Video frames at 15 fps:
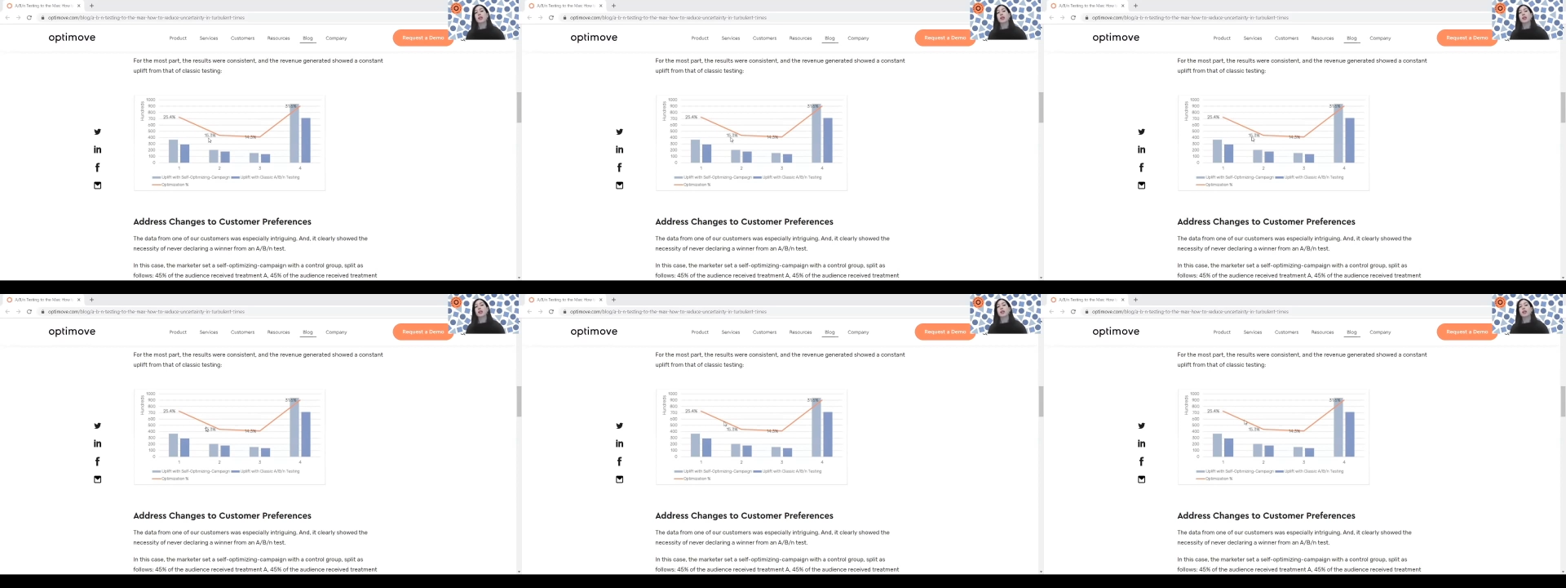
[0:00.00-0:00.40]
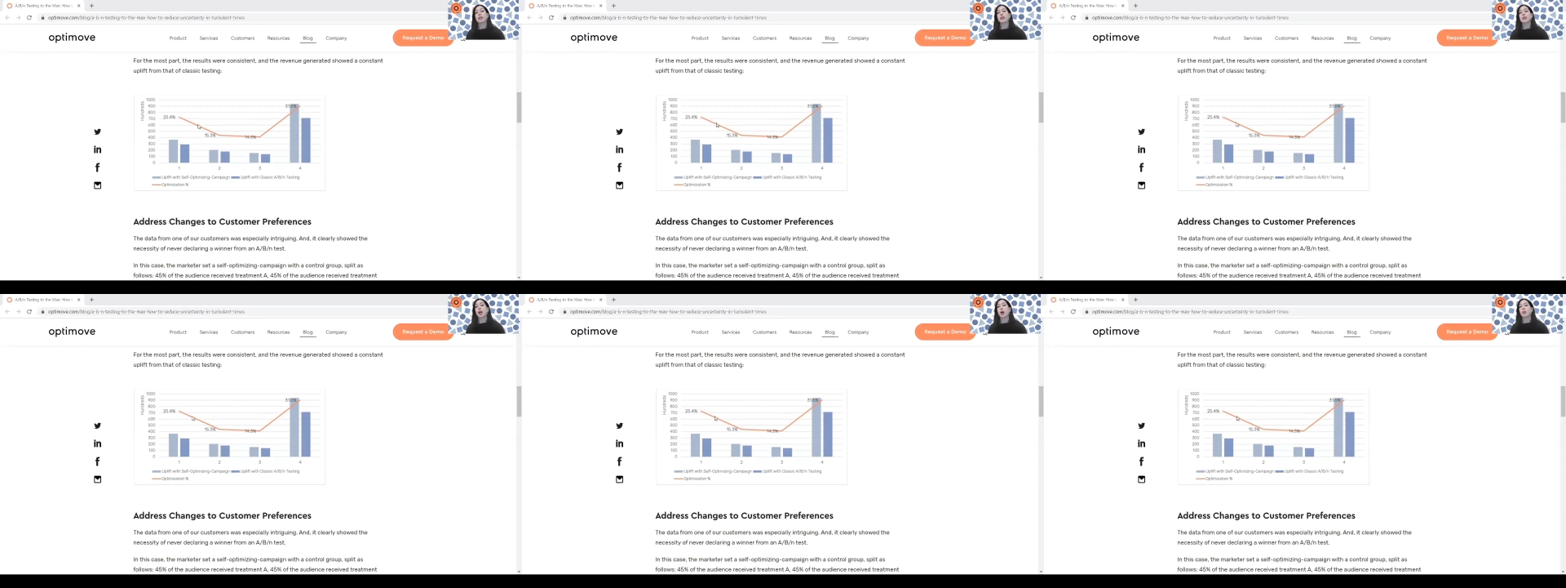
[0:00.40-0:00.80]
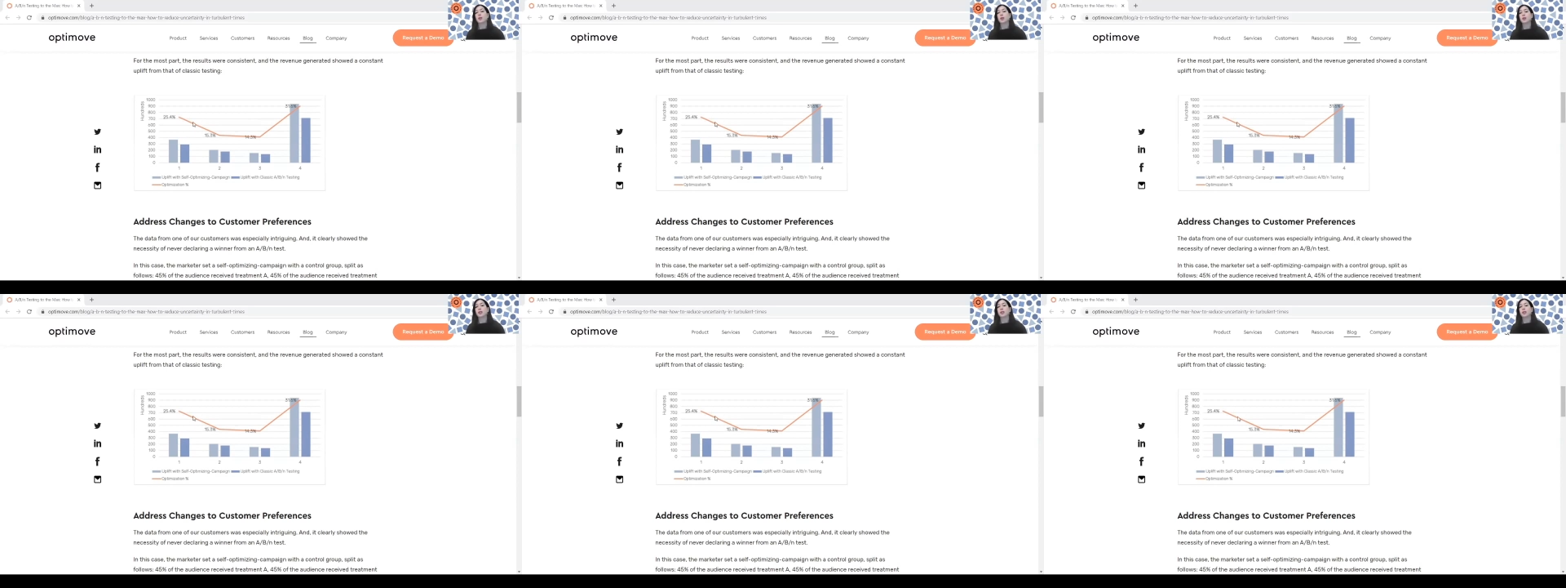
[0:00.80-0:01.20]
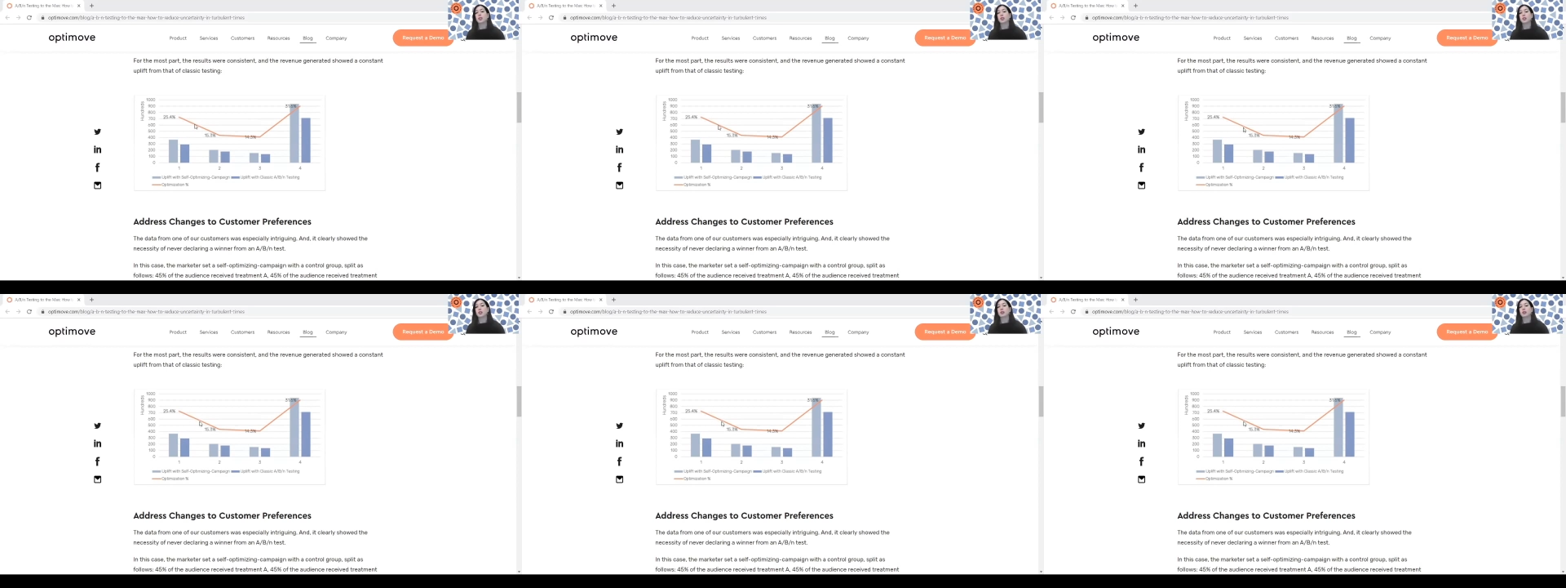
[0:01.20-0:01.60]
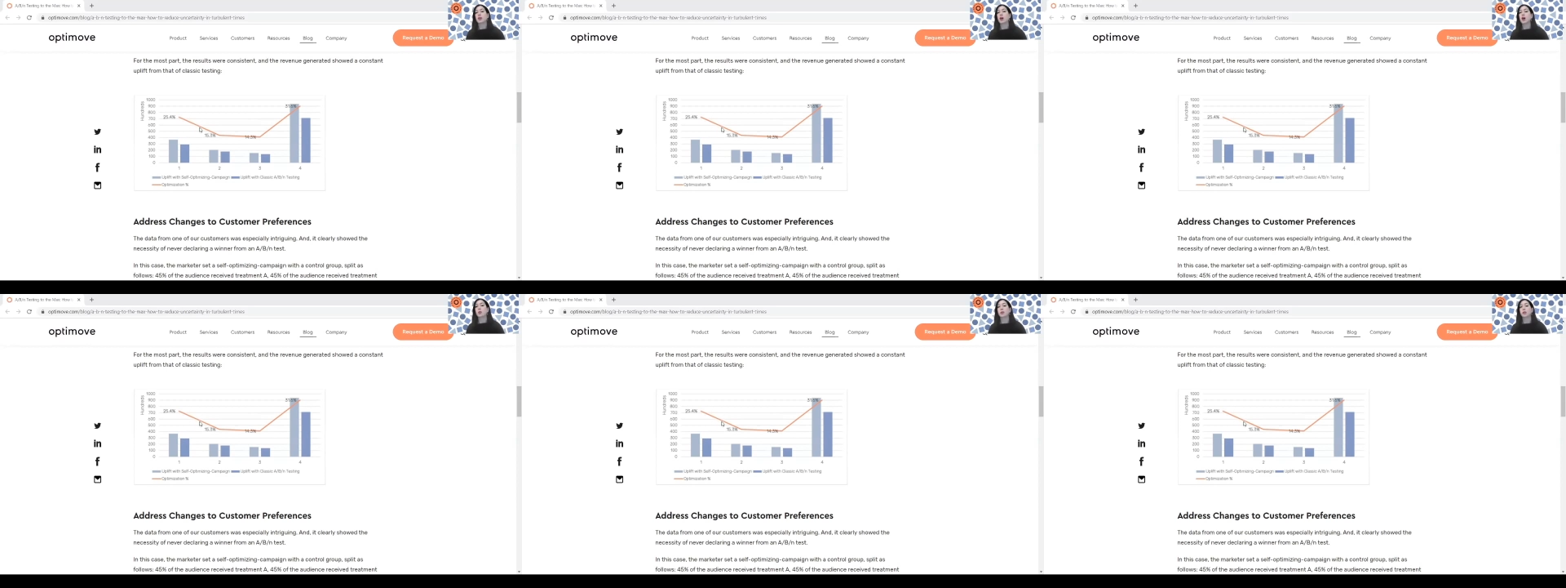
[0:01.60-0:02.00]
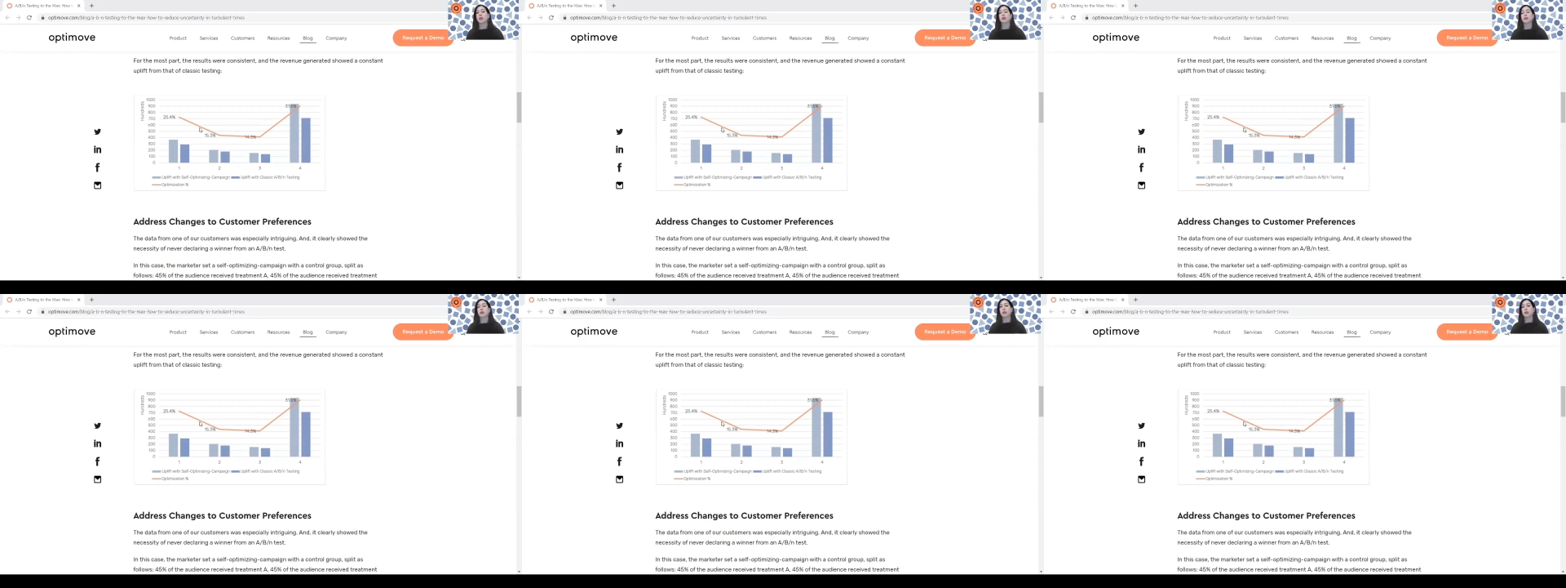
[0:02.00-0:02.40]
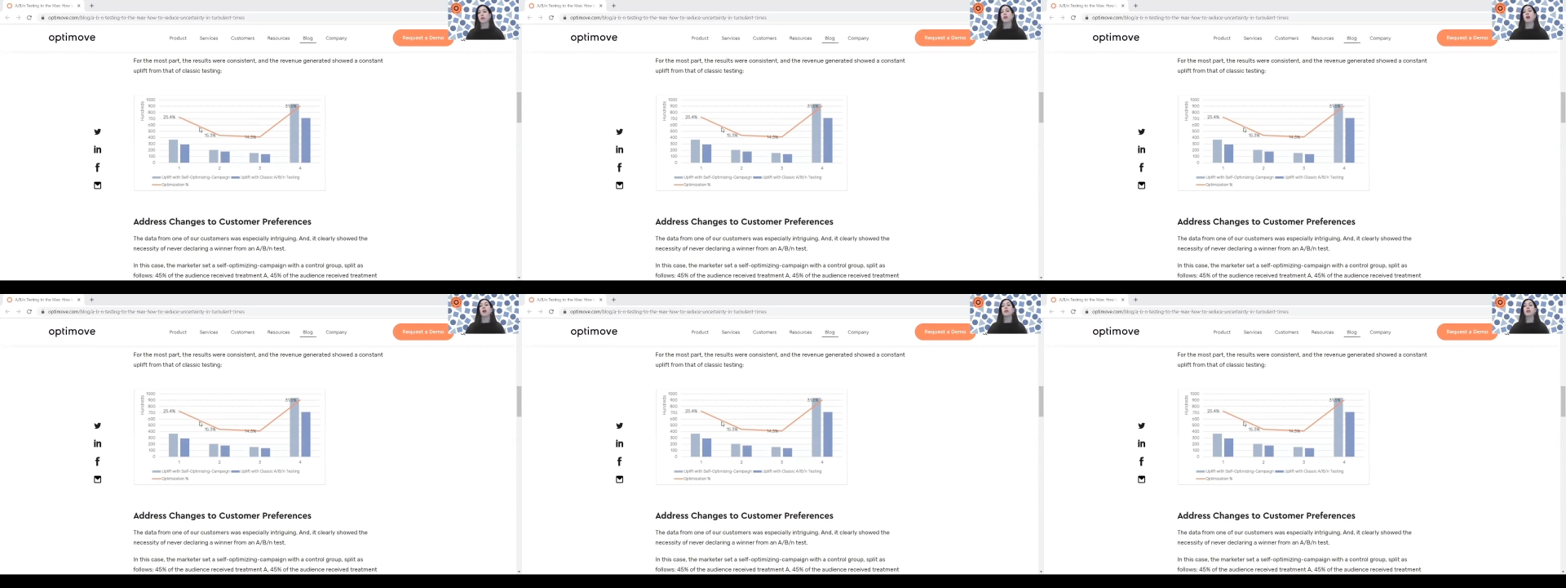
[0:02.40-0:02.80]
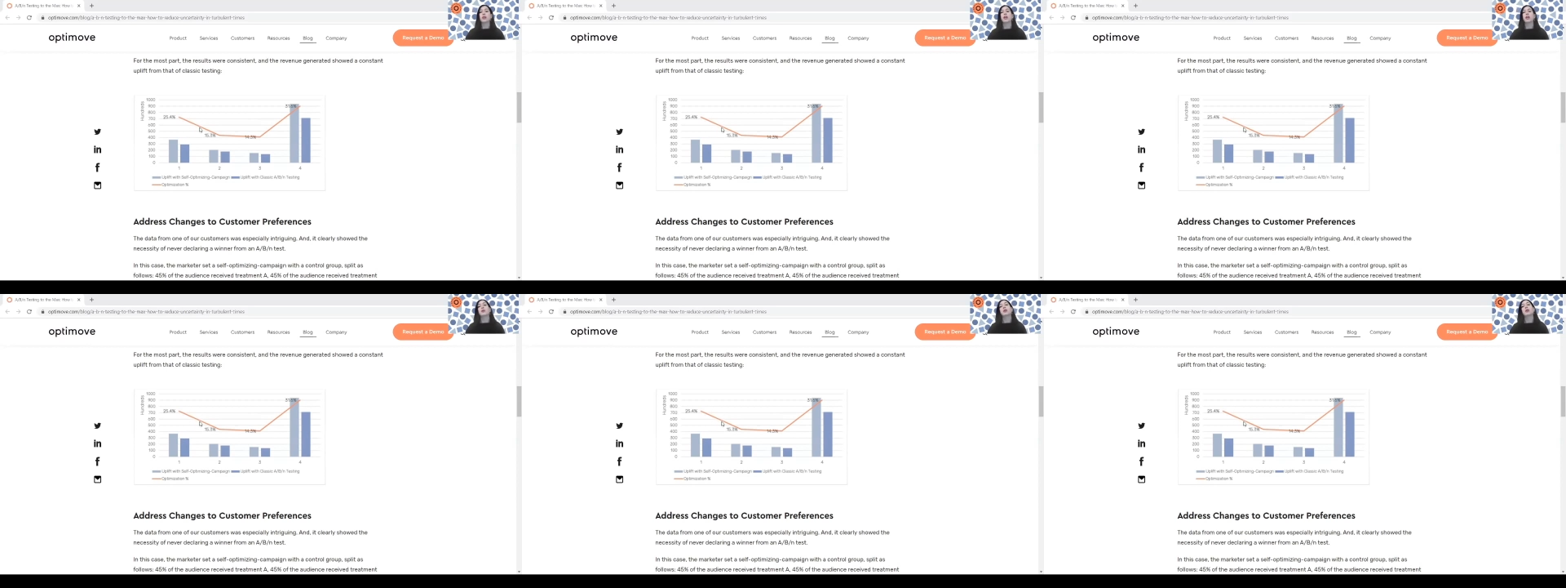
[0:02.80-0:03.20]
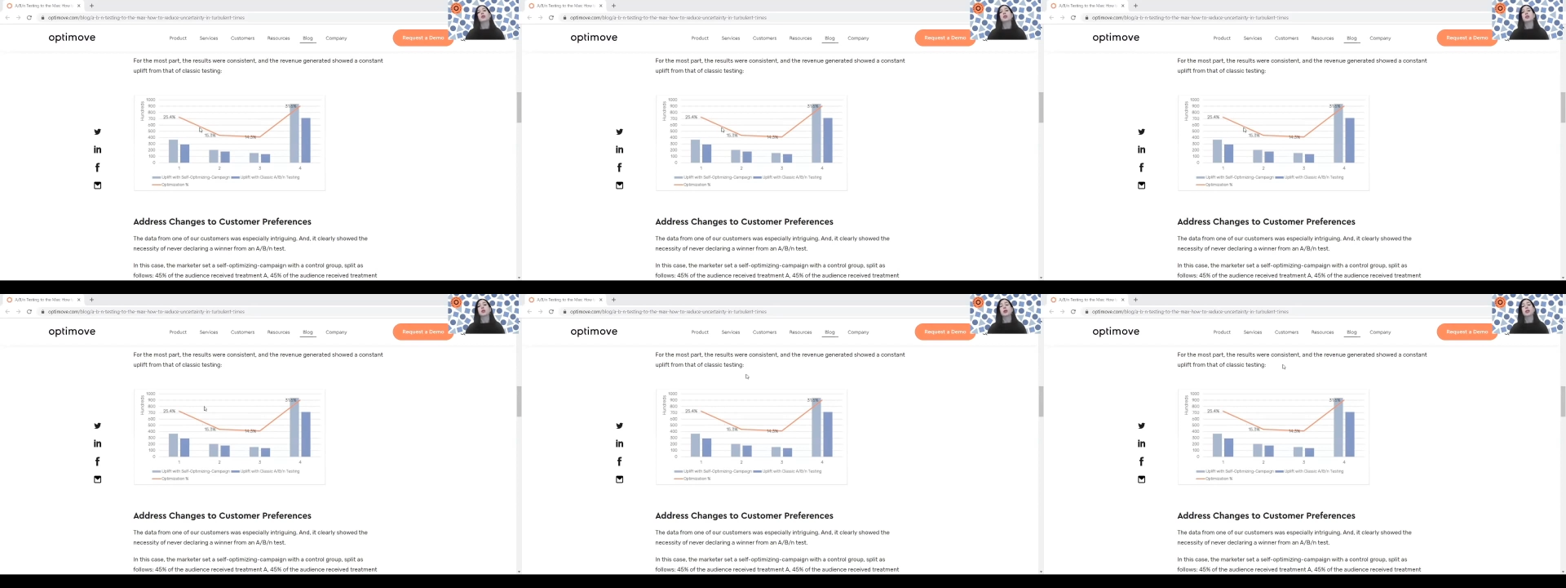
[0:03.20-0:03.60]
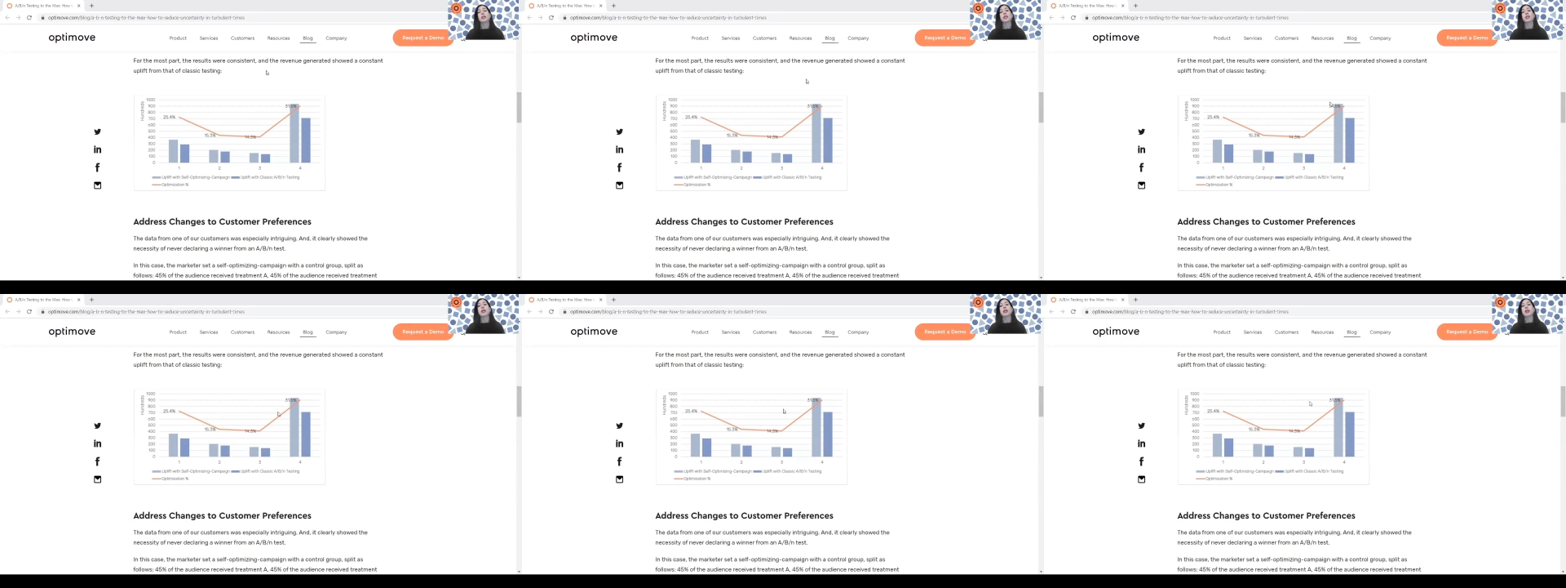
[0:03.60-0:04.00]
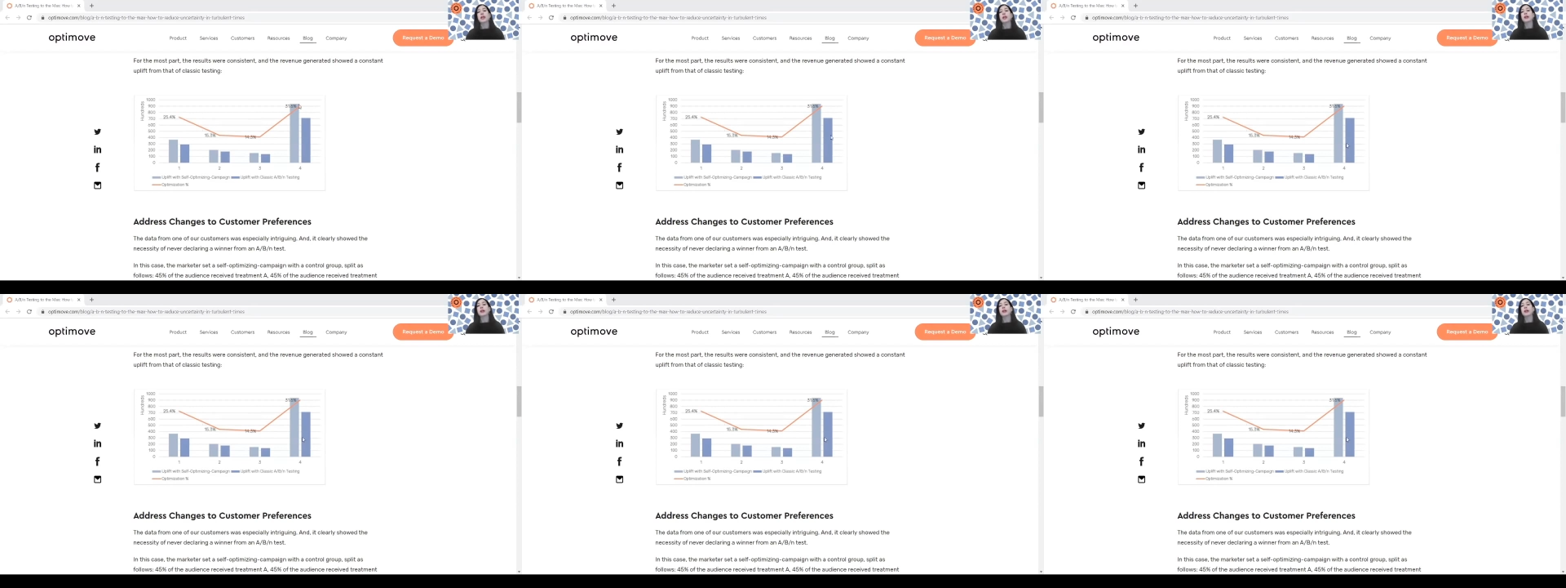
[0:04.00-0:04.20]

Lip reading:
No face is visible, so there are no lips to read.